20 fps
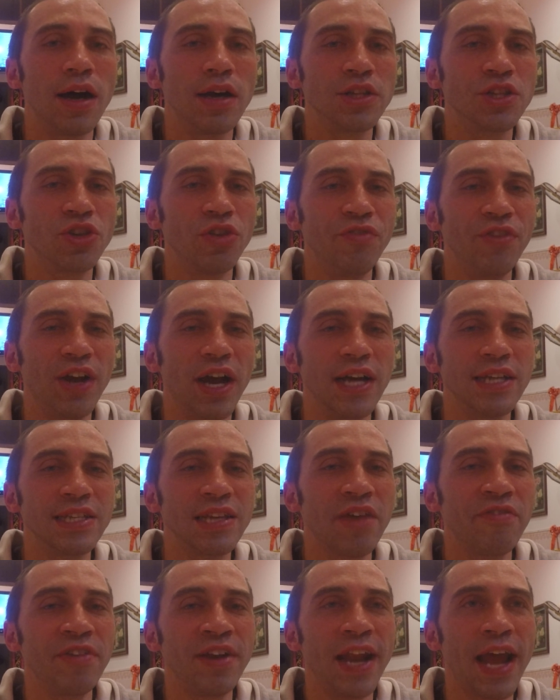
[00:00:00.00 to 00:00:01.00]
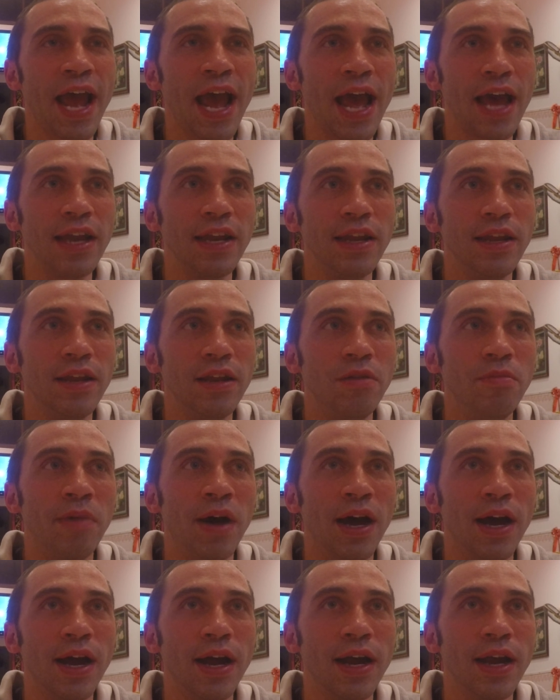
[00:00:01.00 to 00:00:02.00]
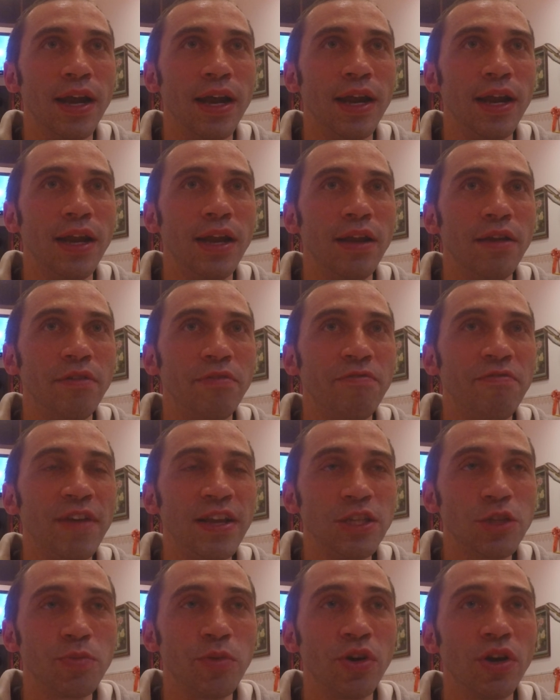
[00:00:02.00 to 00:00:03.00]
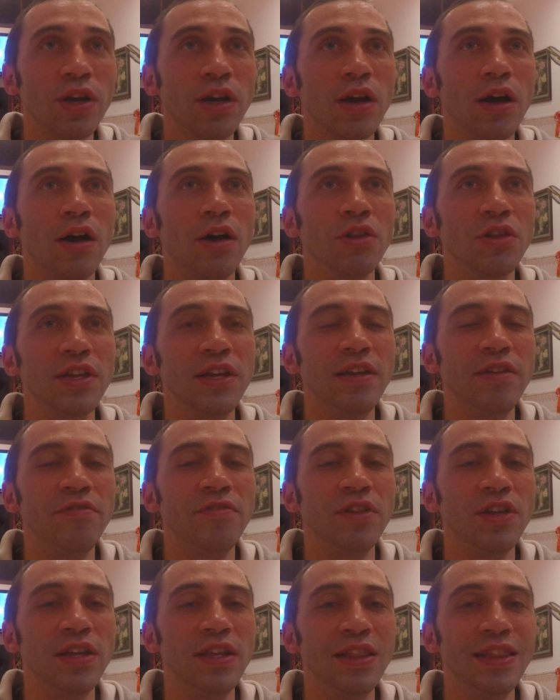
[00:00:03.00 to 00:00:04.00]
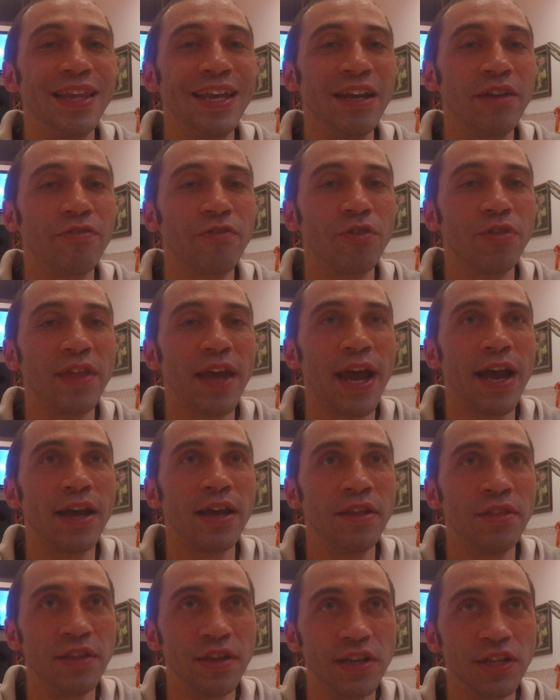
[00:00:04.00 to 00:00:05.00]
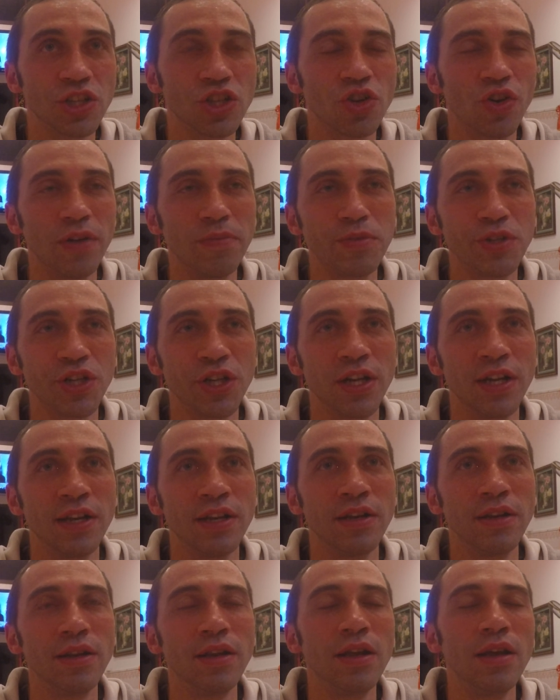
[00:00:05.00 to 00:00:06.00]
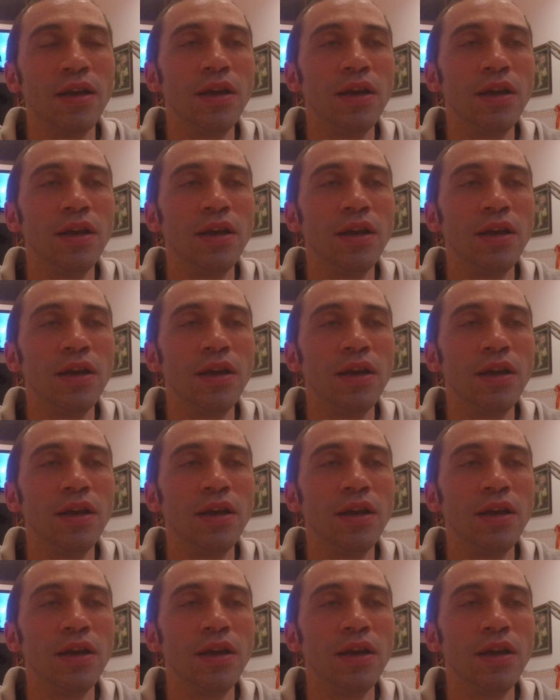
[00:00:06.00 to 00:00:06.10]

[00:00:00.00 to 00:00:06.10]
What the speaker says: So if you guys haven't added my Facebook, I'll leave the link for that in the description